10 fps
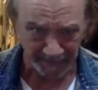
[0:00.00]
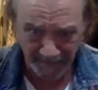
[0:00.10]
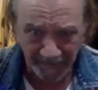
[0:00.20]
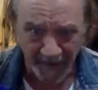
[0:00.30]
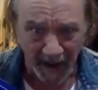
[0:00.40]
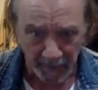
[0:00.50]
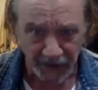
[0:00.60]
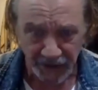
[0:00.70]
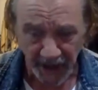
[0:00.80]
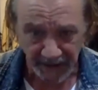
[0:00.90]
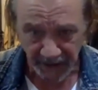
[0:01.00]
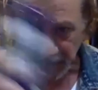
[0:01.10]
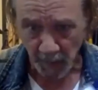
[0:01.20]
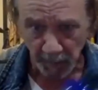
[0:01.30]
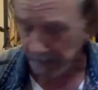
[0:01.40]
the fabric
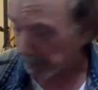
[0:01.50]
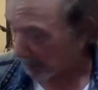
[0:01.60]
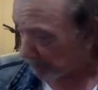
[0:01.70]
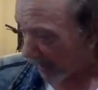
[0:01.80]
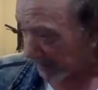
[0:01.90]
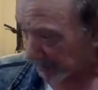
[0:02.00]
changes when we put paint